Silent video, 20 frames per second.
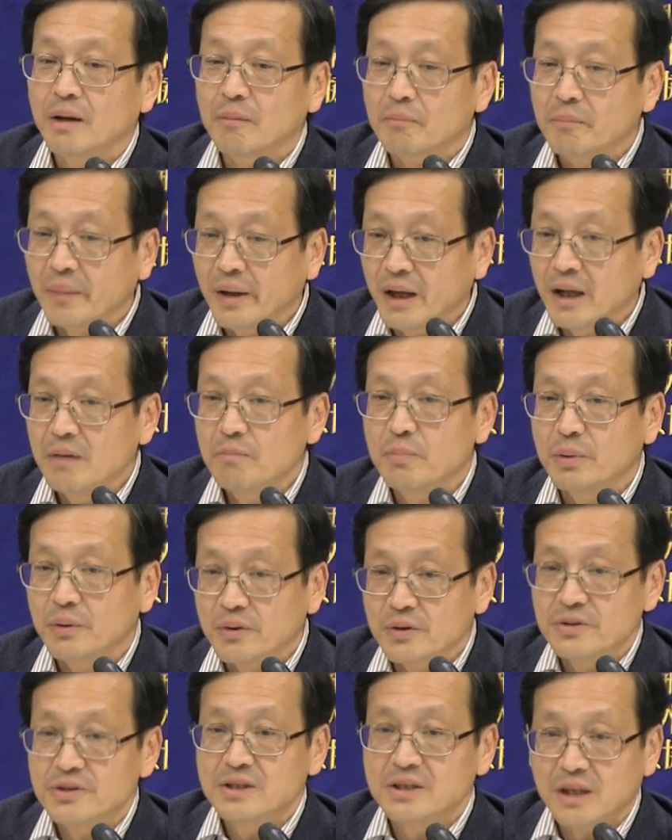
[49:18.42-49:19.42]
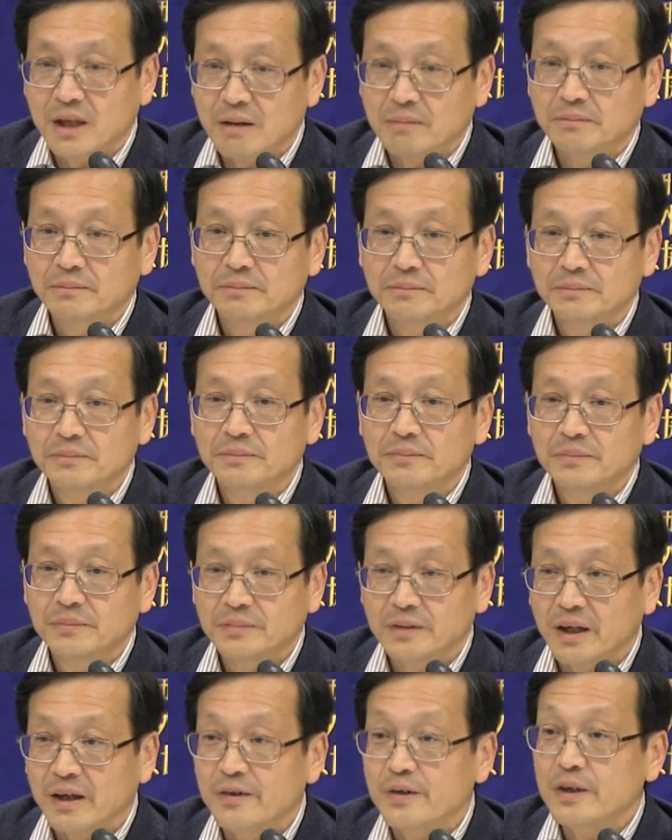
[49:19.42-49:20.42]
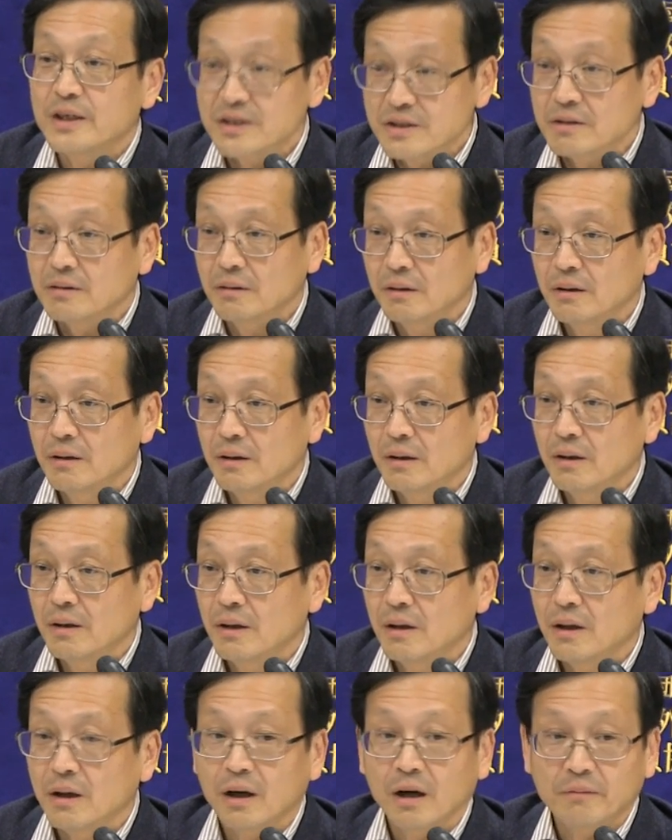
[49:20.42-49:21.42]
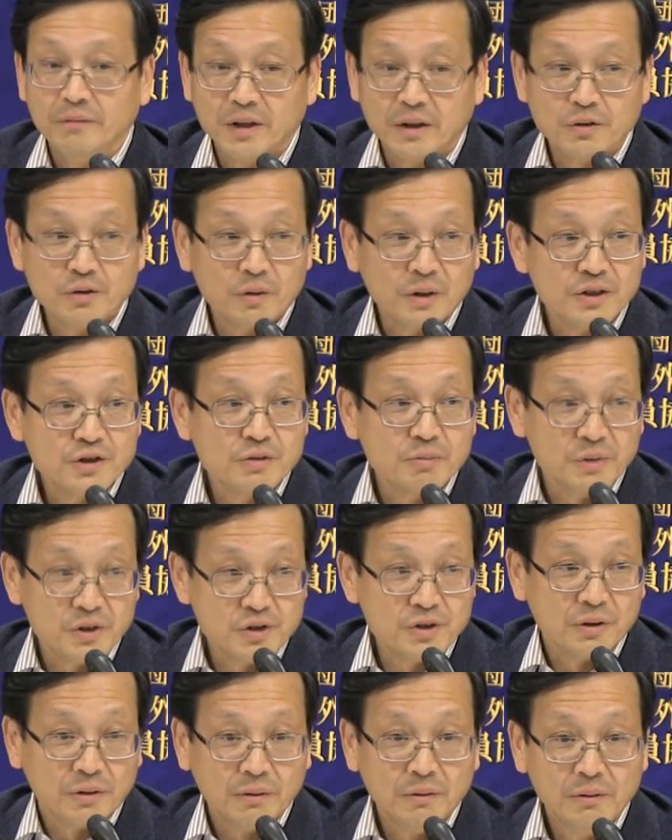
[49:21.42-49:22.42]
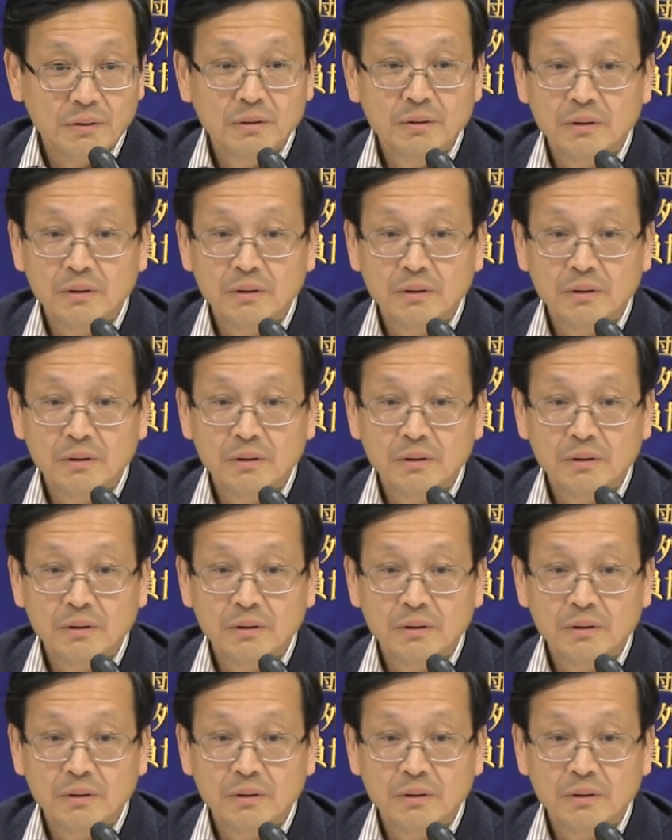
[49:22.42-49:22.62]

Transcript: may pose some the risk of the transmission,